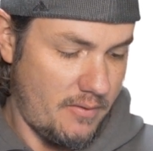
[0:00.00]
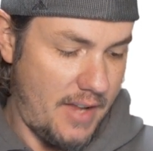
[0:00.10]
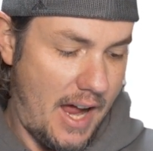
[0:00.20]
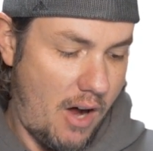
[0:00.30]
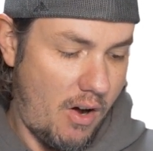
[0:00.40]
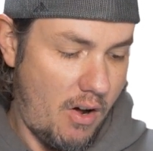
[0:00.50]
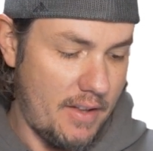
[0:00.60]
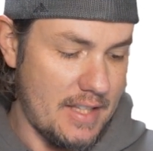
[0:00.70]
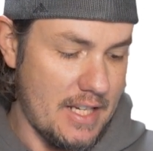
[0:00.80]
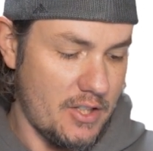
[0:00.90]
Now,
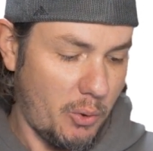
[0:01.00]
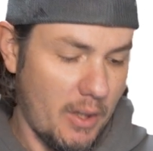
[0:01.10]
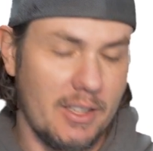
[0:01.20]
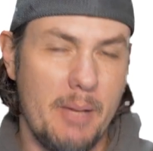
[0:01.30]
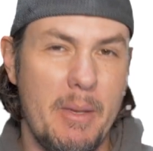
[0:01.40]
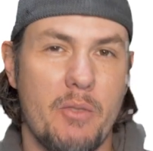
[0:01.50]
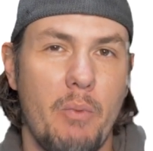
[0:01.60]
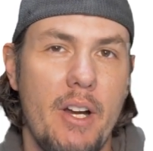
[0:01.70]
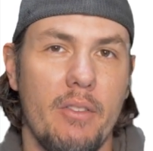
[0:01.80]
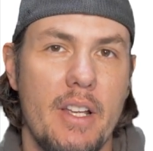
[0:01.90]
on the torque limits,
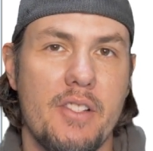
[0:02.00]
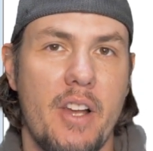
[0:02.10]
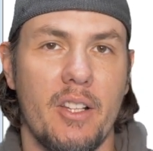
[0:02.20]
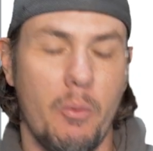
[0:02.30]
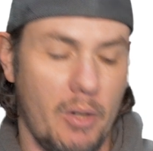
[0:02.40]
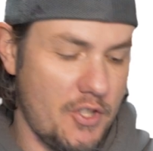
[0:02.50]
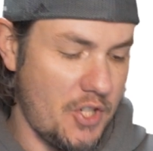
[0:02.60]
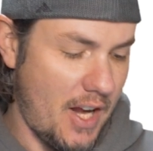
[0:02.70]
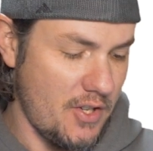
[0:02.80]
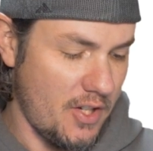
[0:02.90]
we don't necessarily want to
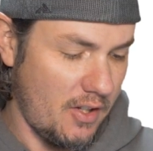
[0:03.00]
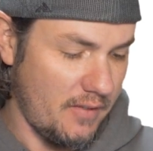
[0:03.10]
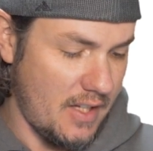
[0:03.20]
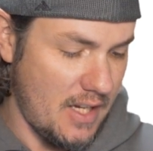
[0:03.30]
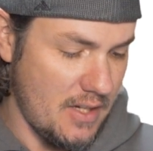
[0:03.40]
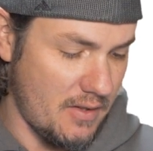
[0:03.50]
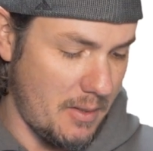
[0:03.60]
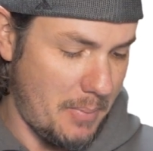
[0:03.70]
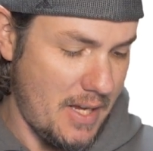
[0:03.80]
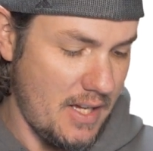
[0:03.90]
change all of these.
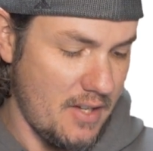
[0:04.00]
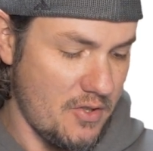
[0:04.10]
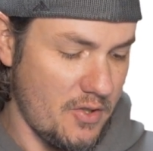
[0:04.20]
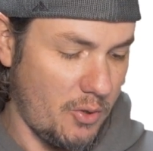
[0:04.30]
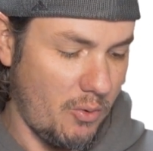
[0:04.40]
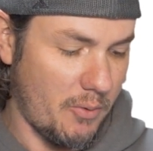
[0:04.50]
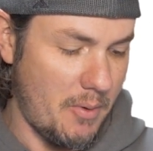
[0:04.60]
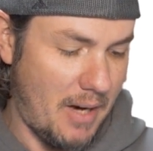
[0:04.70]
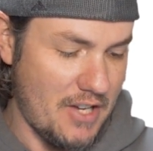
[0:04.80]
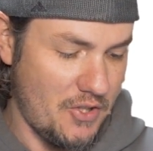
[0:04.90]
The peak engine torque,
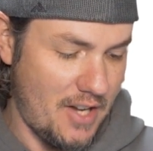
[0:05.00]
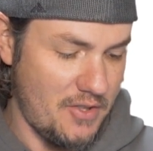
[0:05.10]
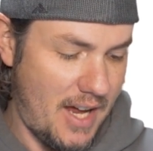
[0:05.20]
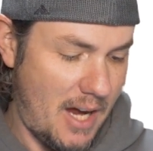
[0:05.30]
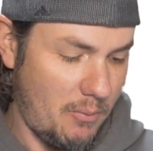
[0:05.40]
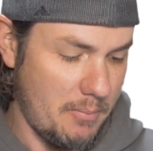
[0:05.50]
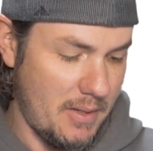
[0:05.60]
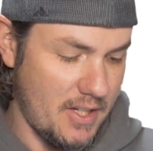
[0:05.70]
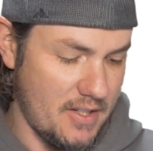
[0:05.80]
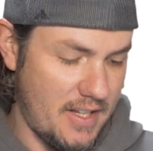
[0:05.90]
we might change that one
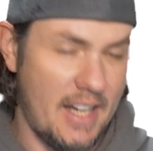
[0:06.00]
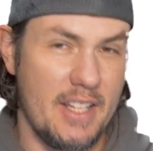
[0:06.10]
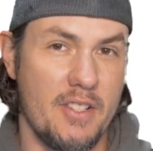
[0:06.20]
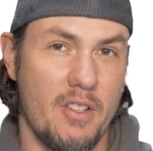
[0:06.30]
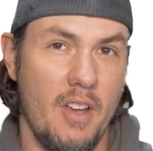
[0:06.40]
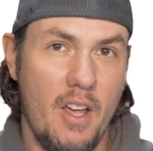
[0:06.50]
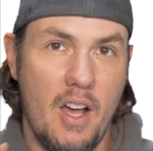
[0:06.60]
because that is